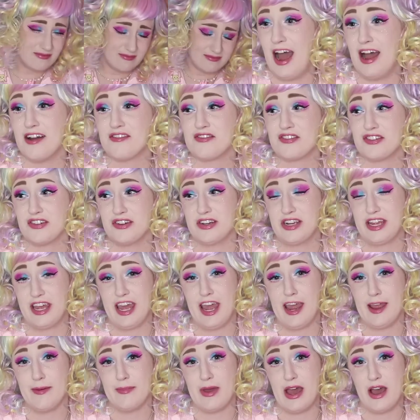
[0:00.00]
after it
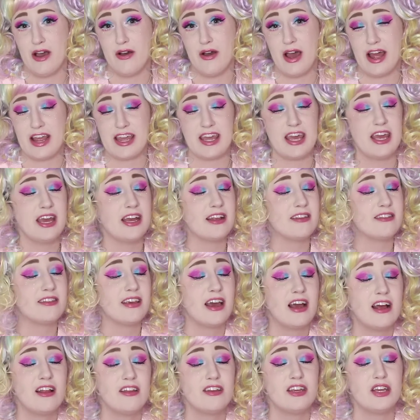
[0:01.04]
came out, I can't
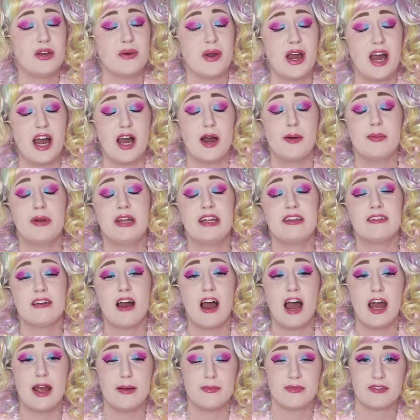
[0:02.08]
tell you how many
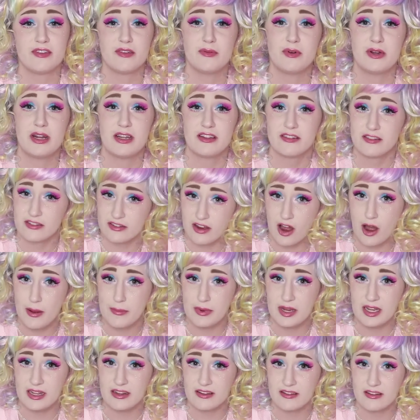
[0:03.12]
times someone has
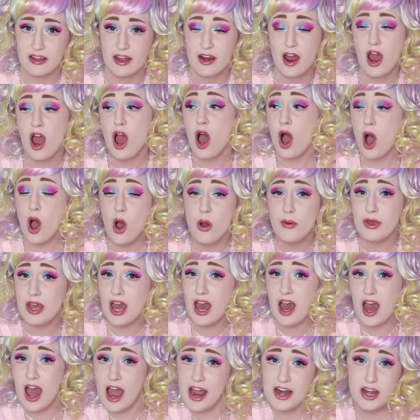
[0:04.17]
stopped me and said, Oh,
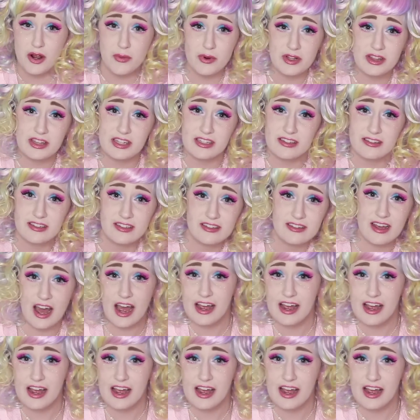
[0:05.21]
yeah, I know what this is.